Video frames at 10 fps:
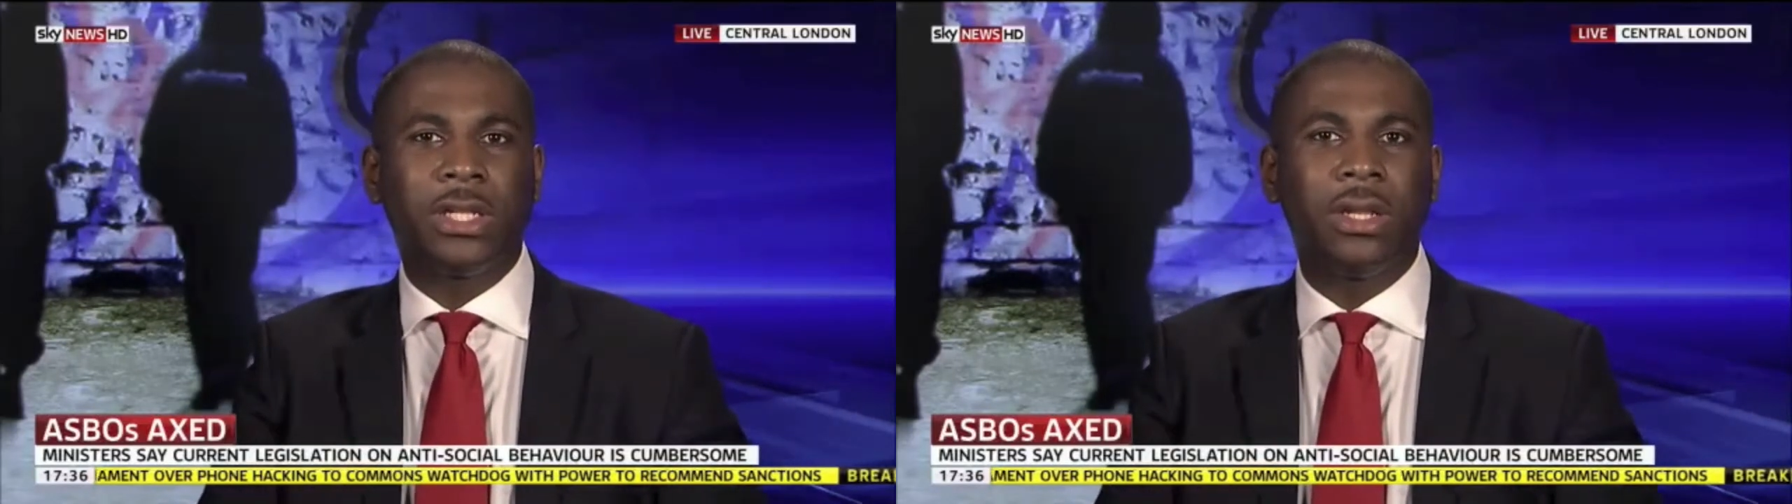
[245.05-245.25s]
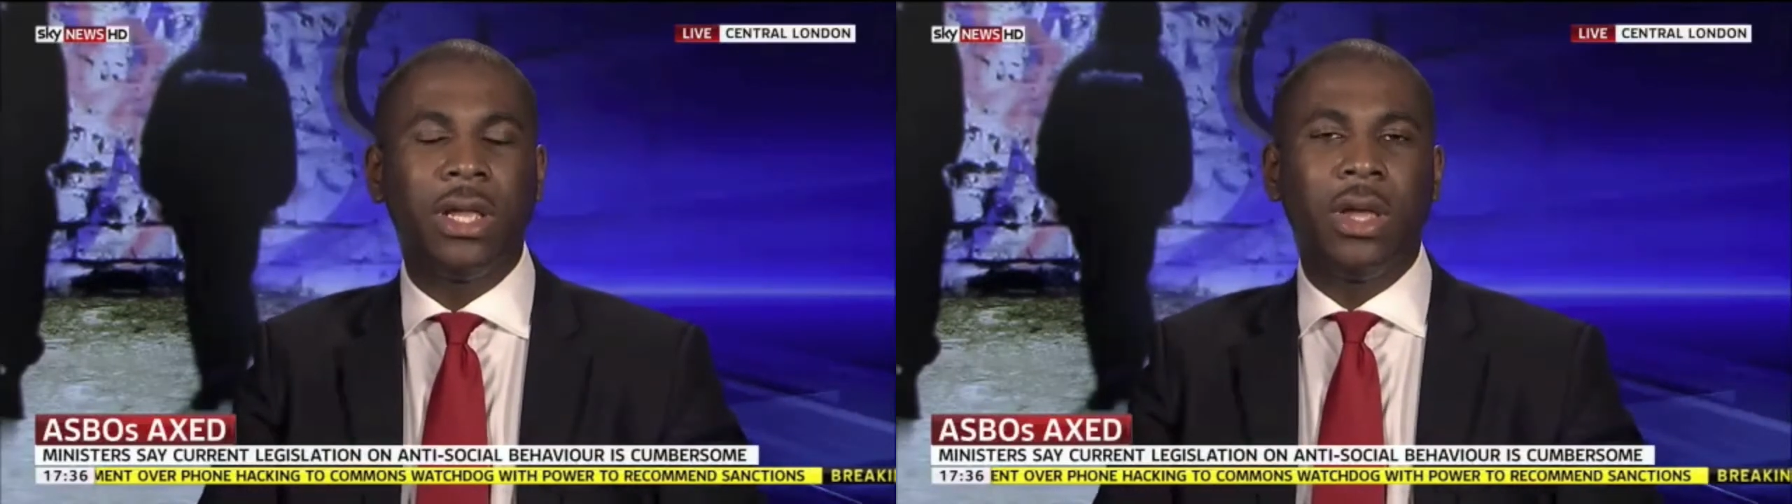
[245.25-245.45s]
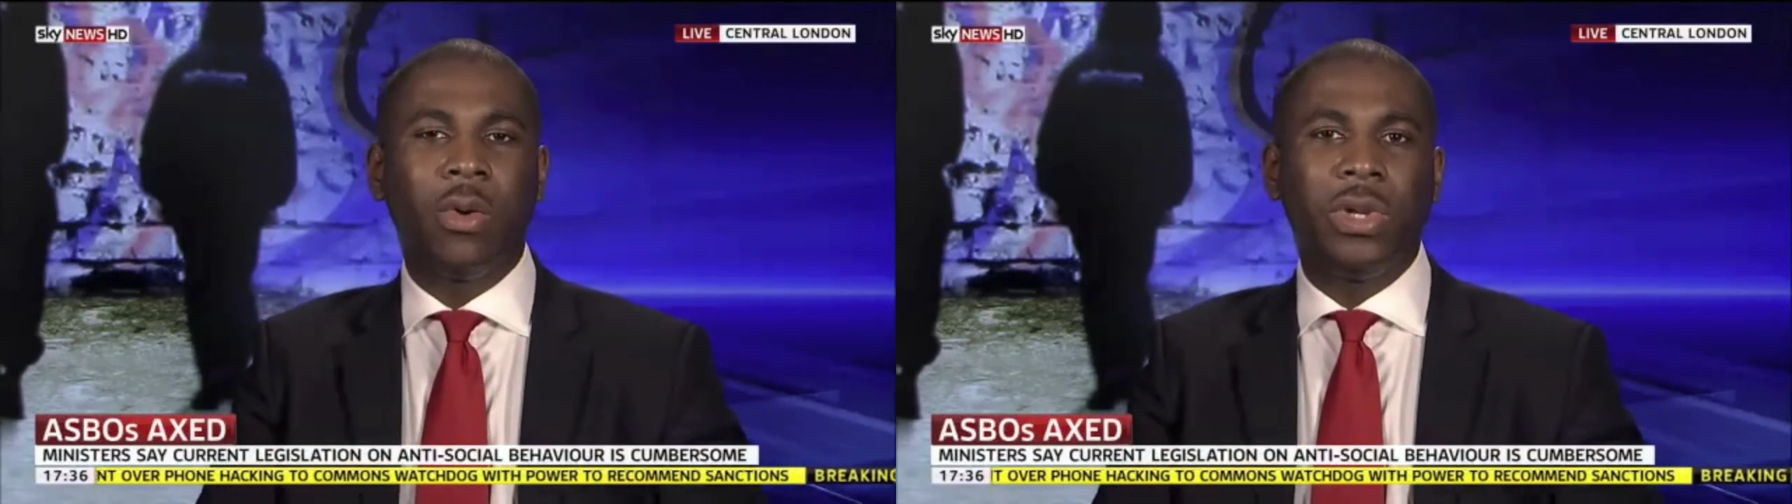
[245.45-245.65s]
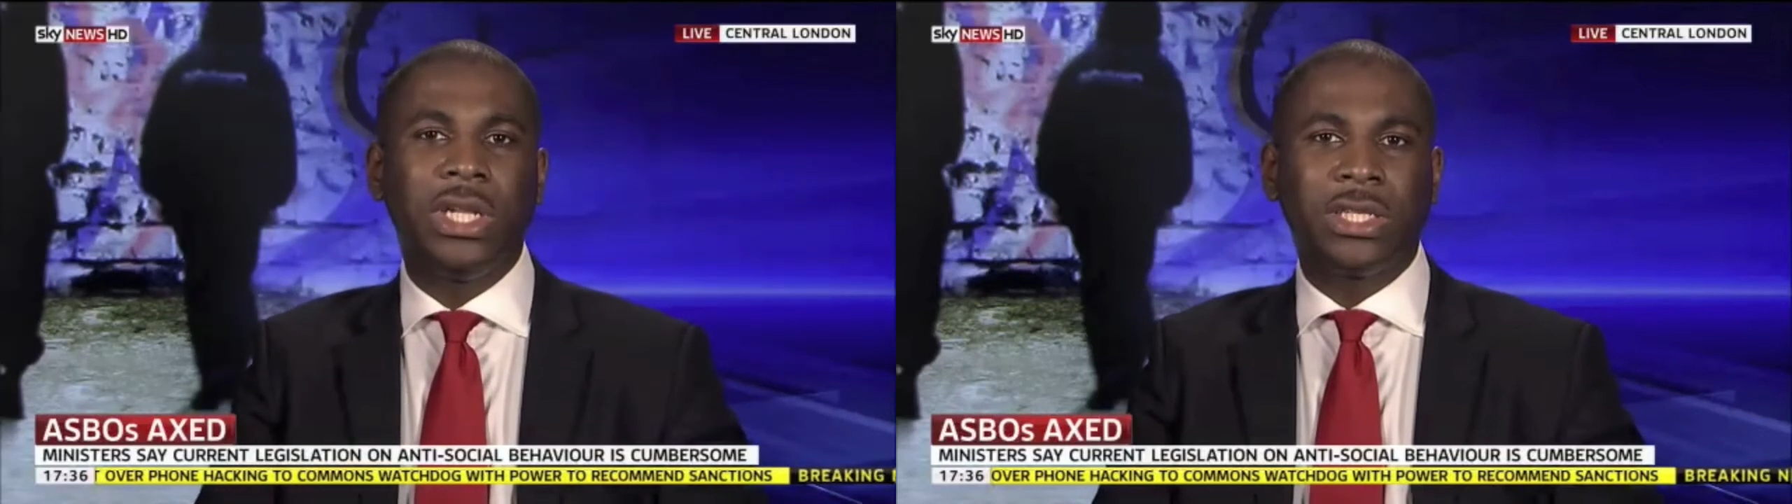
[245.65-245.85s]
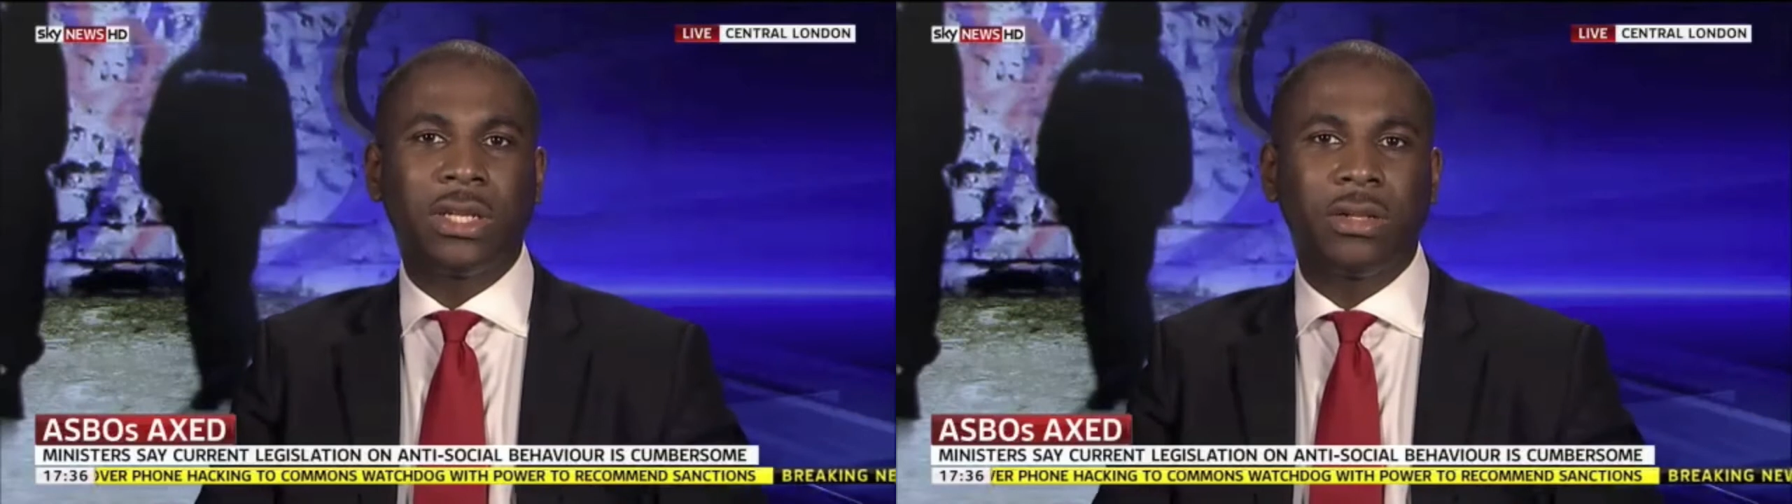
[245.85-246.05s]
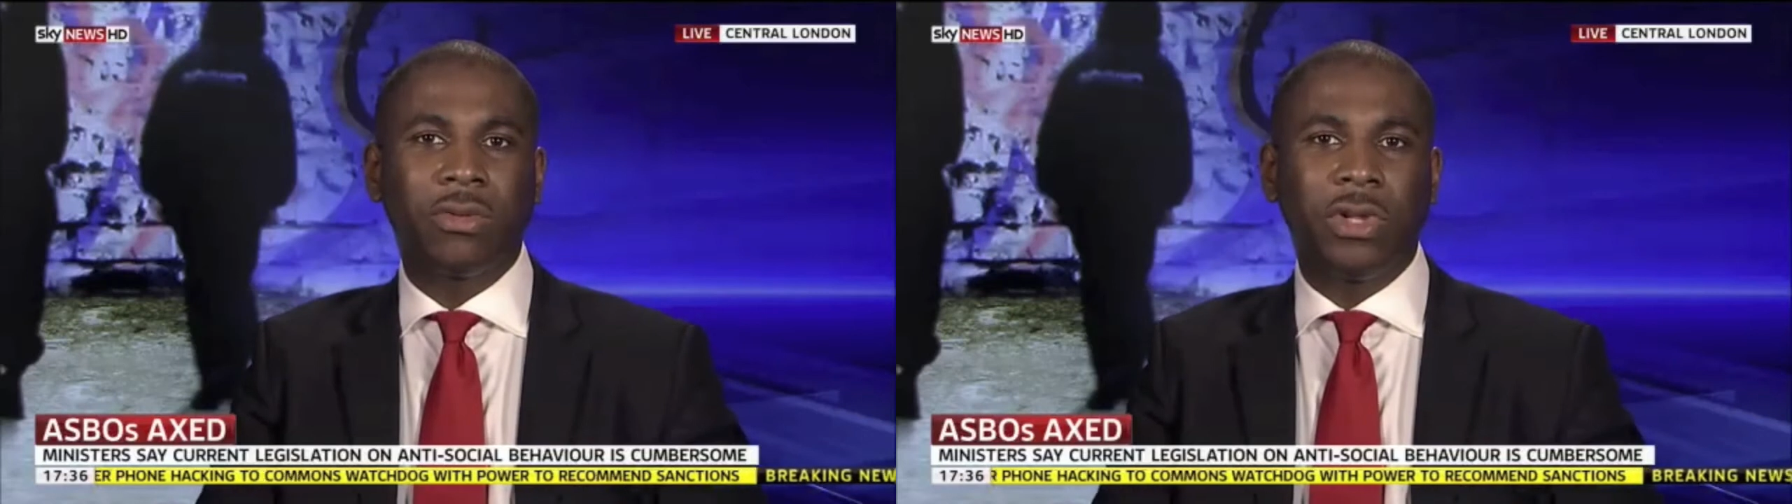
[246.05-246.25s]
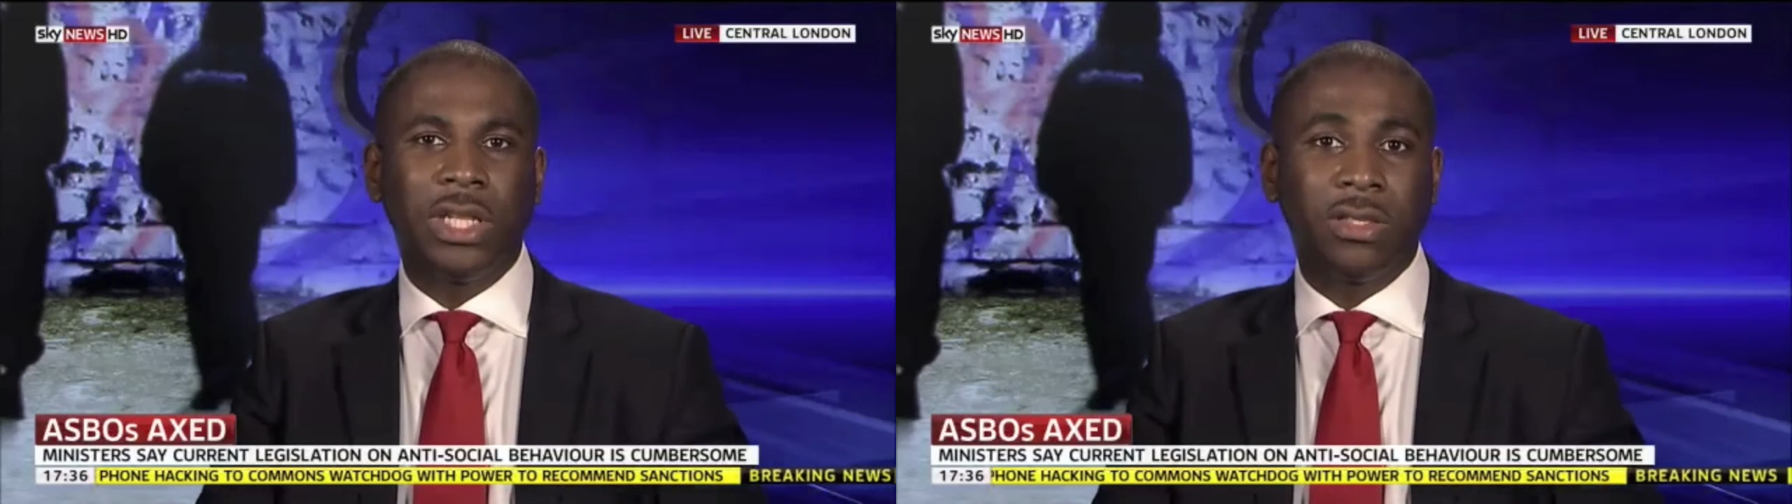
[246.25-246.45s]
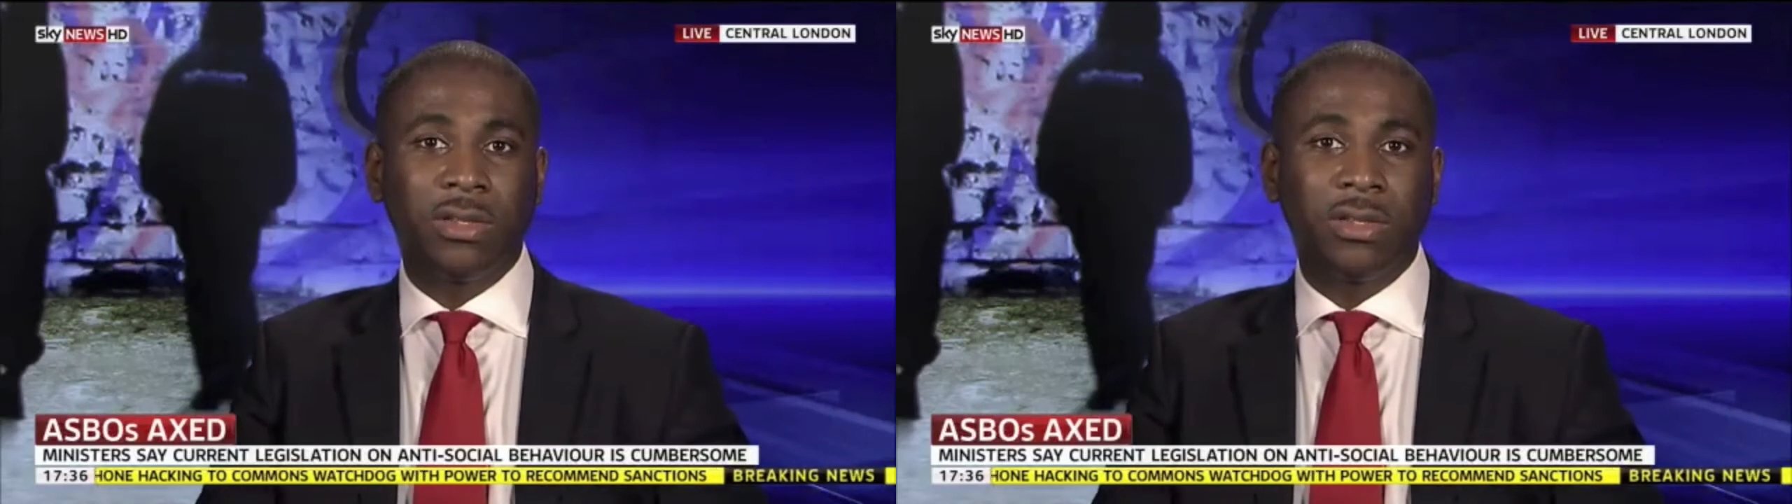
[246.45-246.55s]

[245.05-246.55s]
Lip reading: And we need to really